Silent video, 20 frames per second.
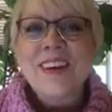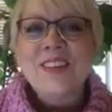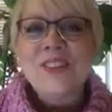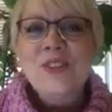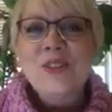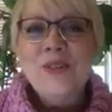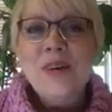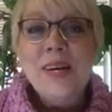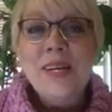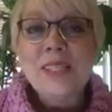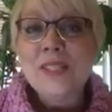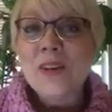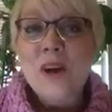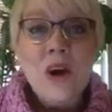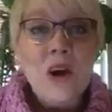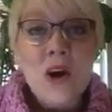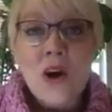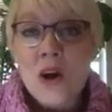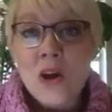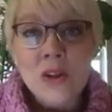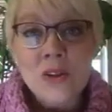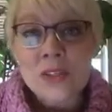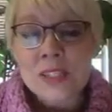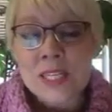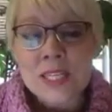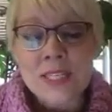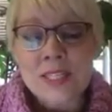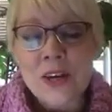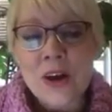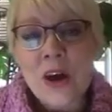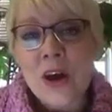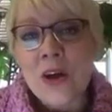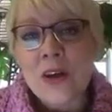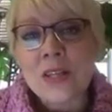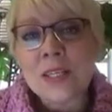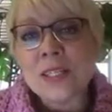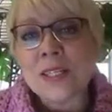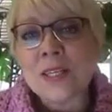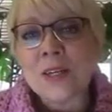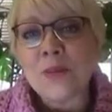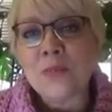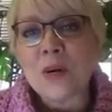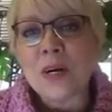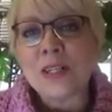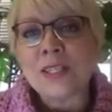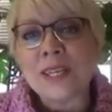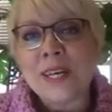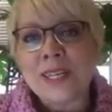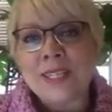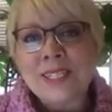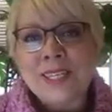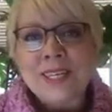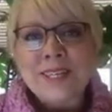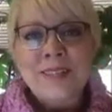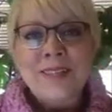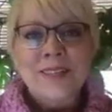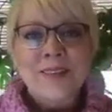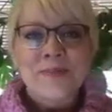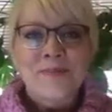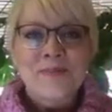Do grannies all season, all until March 18th.